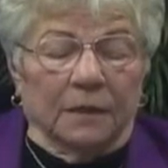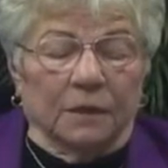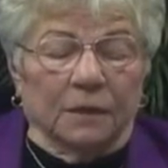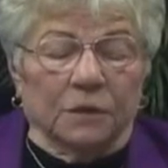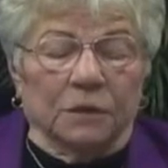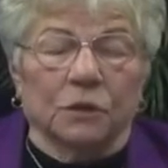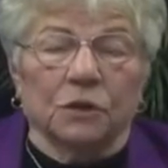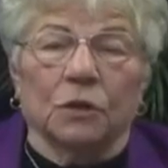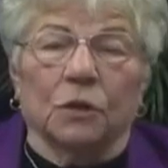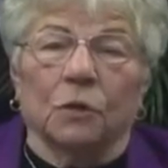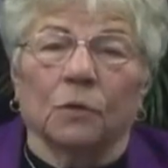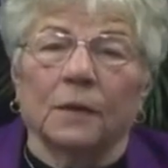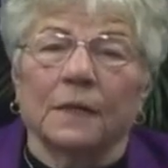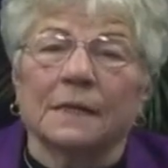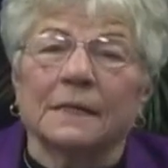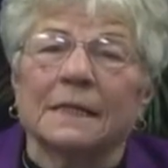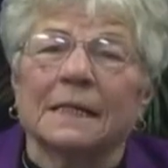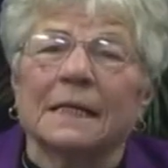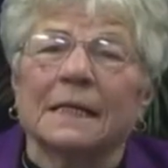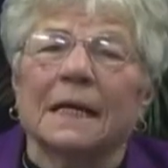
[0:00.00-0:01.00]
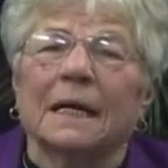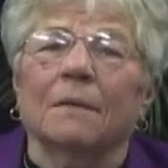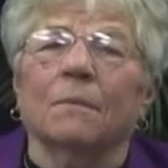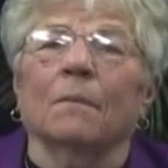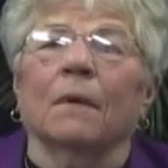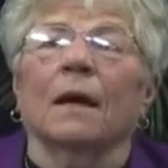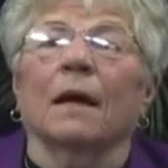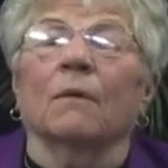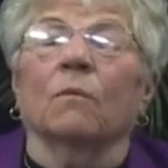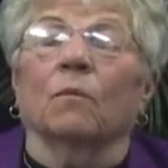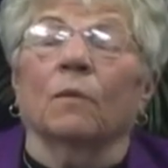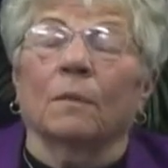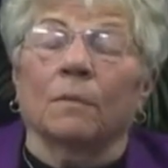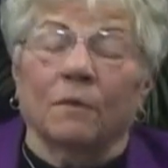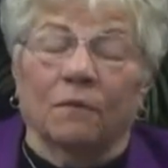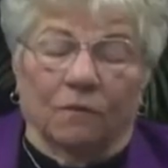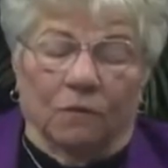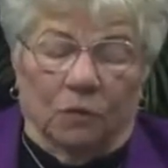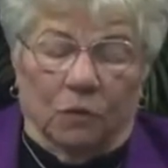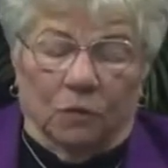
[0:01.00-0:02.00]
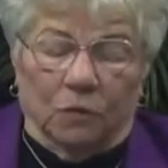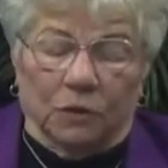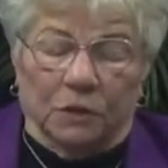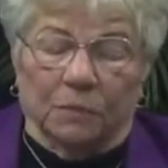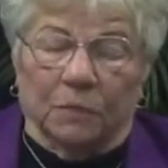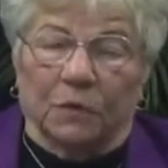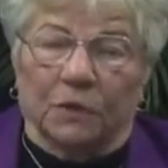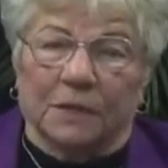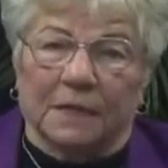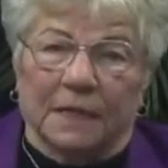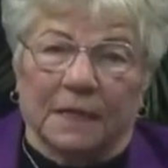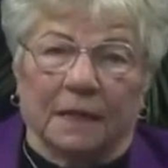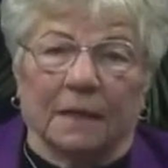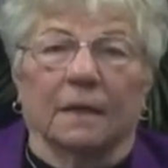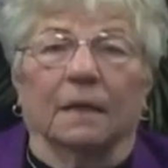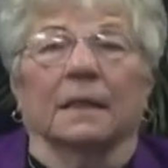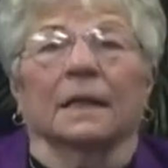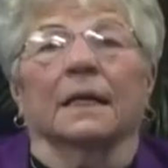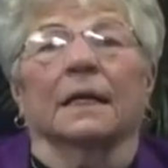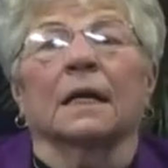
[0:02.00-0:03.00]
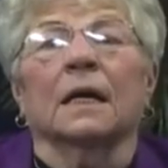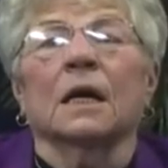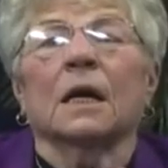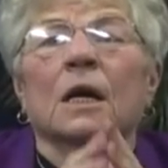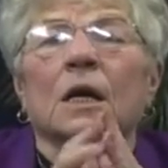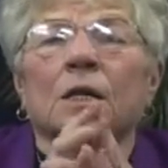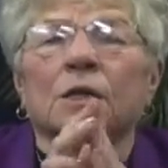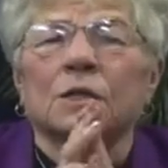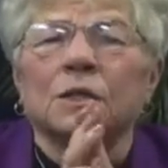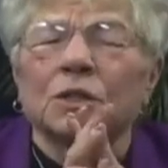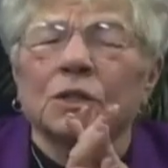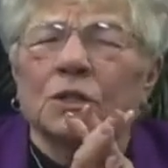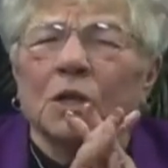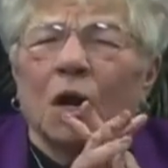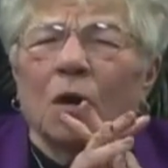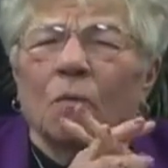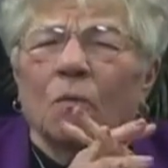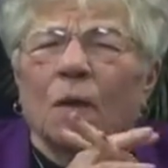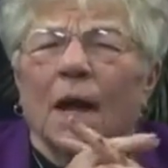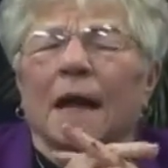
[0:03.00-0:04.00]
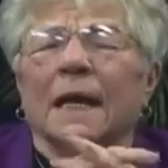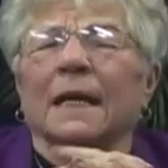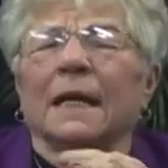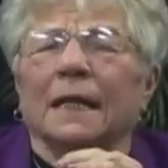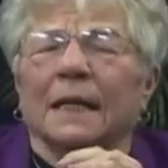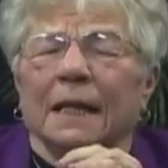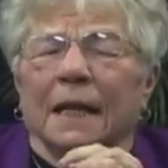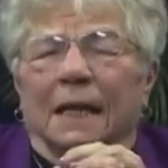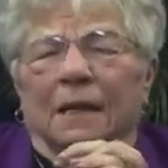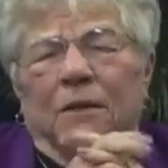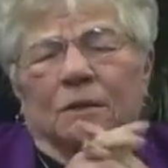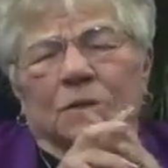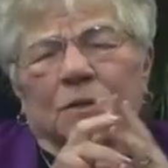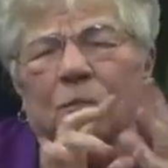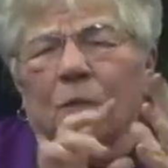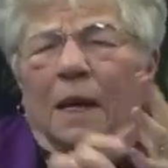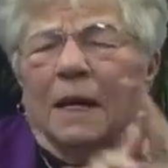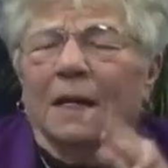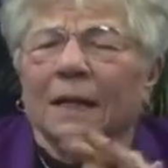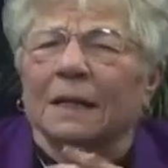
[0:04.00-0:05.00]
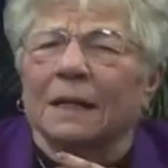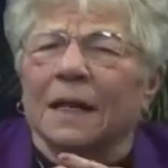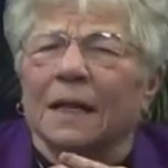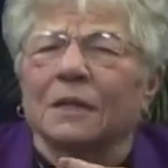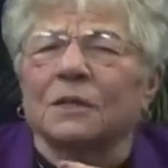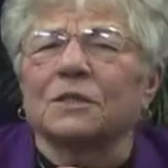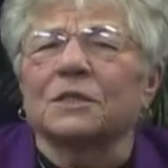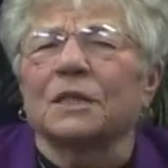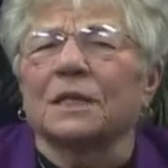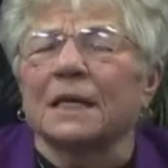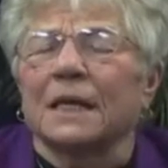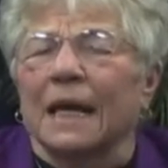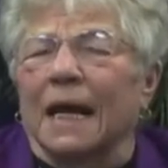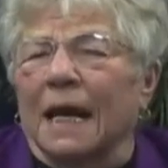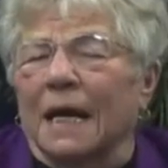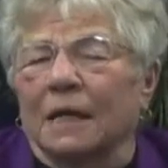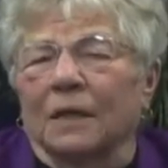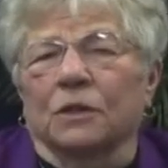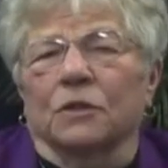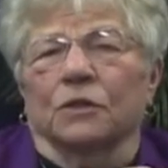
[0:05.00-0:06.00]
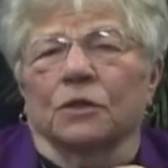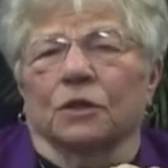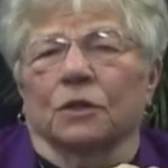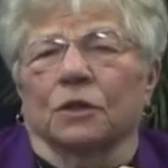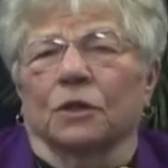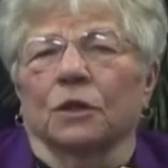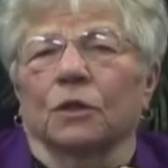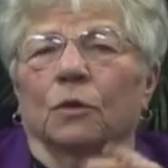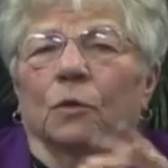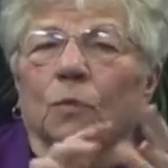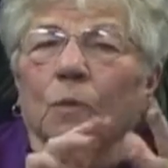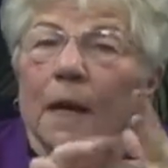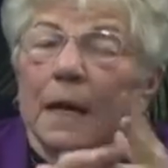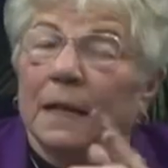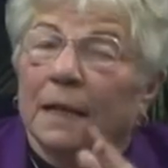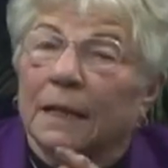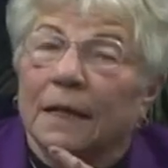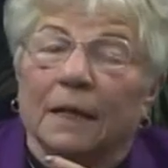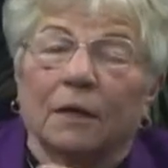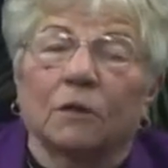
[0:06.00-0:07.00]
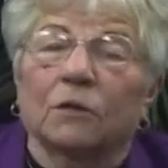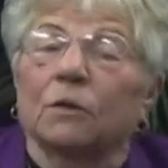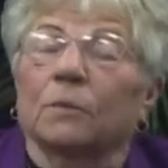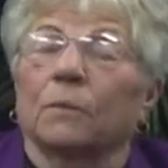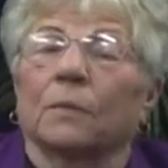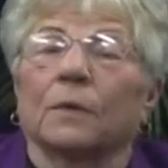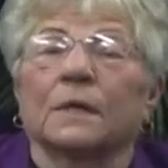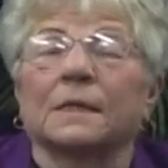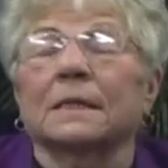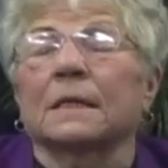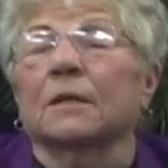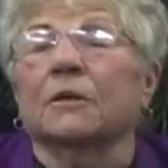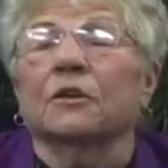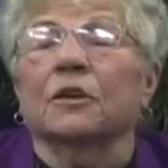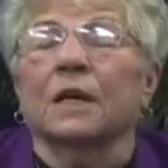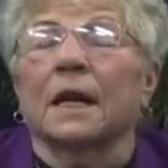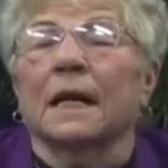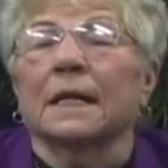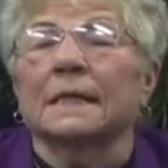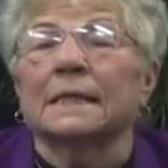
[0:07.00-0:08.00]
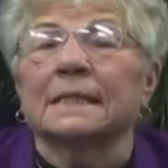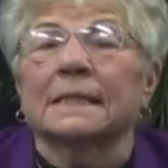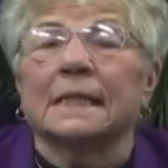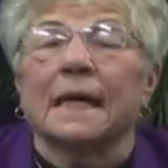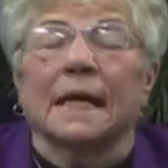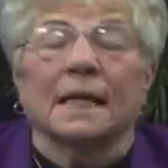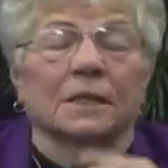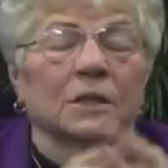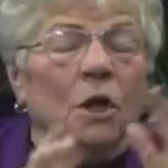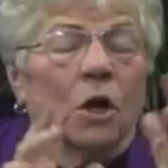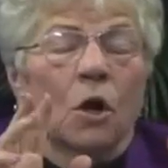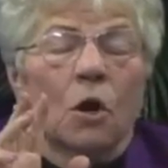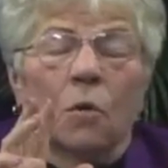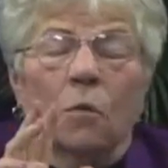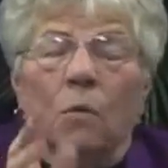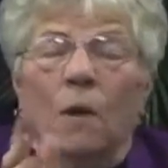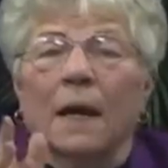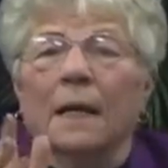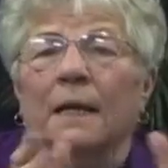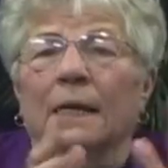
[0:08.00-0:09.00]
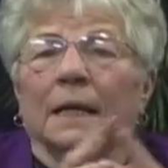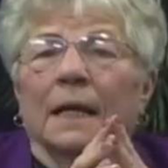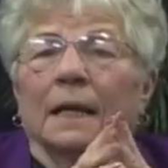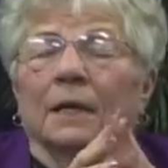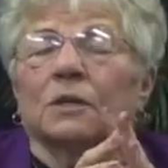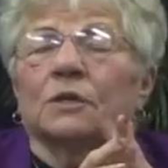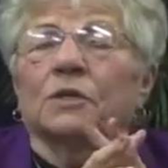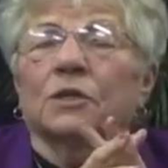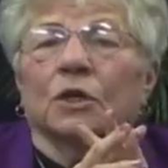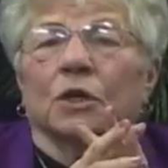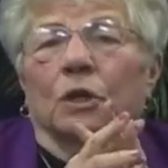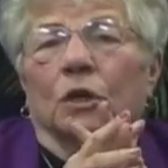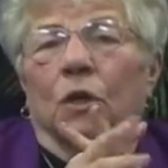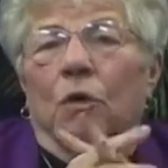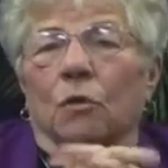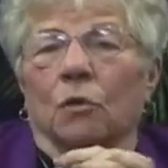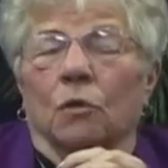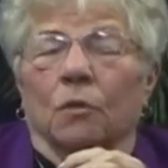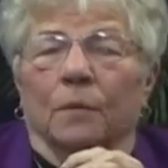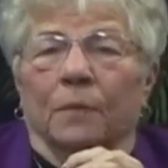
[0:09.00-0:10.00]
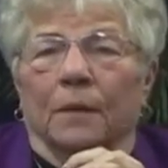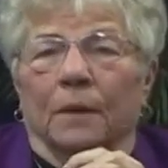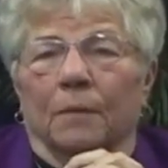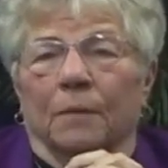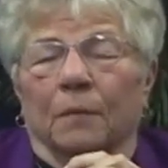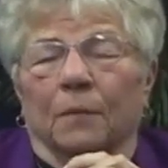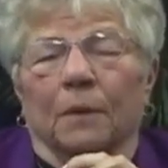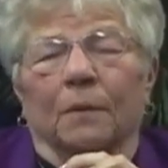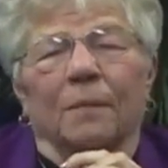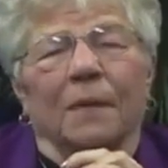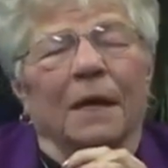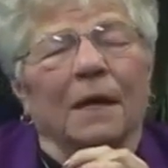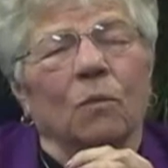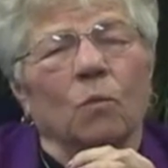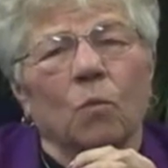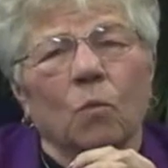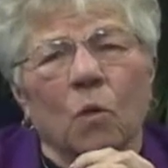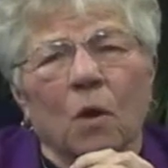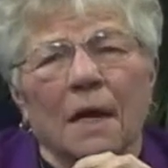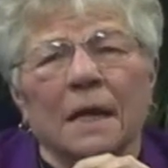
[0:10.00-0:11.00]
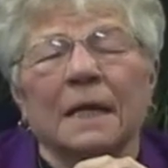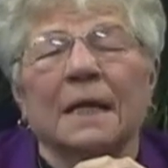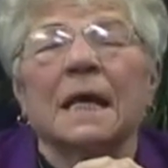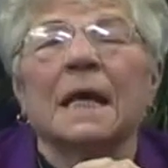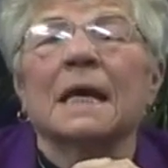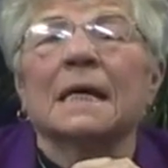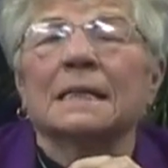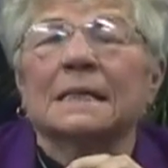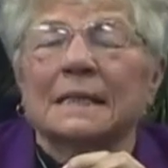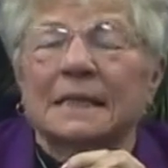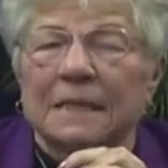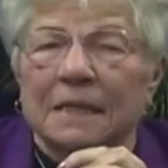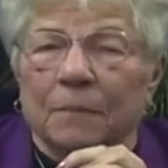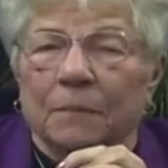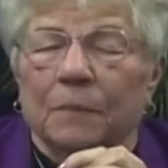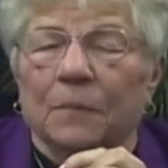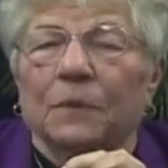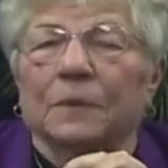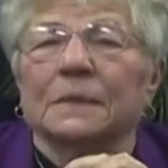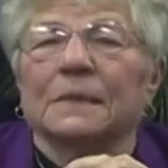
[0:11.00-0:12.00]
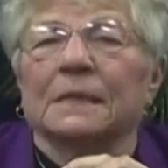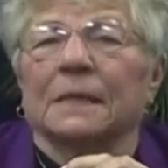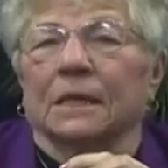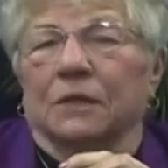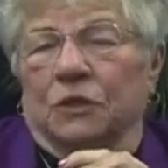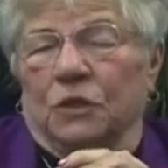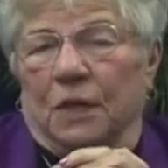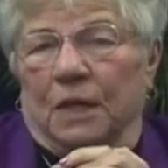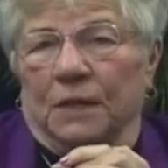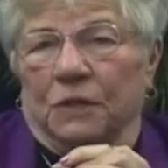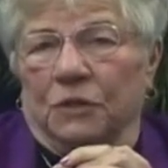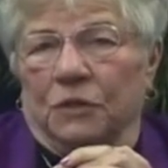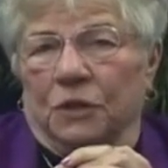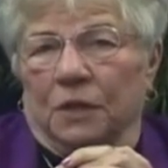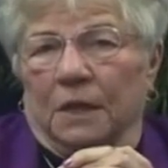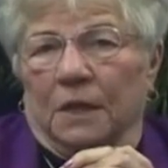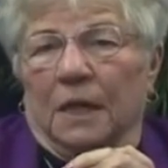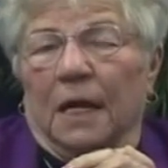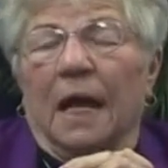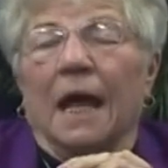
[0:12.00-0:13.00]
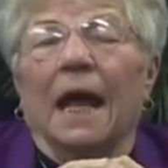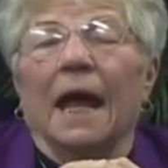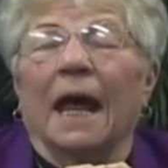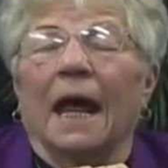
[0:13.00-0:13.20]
of the show is to get my women viewers particularly to start writing letters. Write a letter to the editor, you know, write a letter to the President of the United States, write a letter to your local people, and make one simple suggestion.